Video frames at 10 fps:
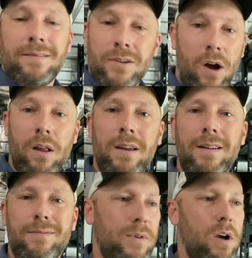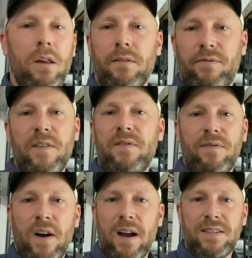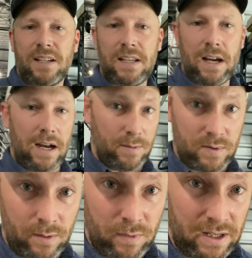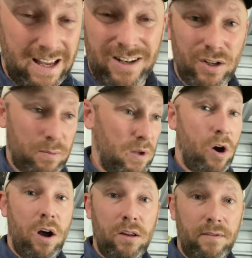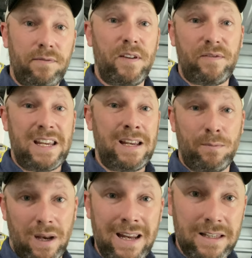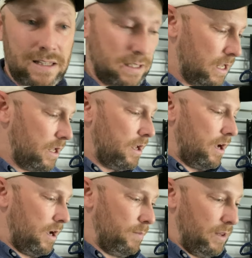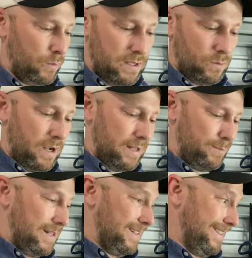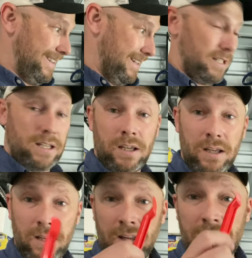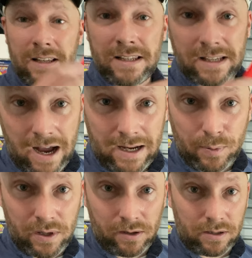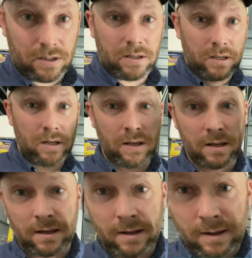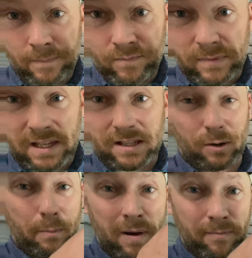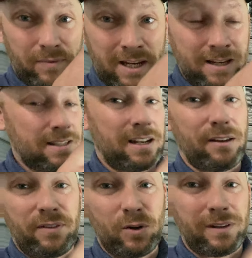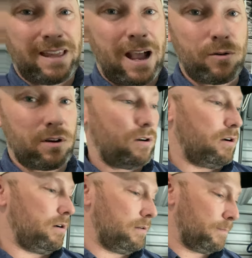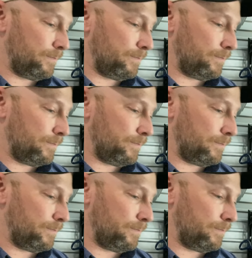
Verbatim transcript: Call it 55, 60 items, something like that. It took me all of 15 minutes. And the reason why is because of this. Scotty Peelers. These little pump things that I fill with alcohol.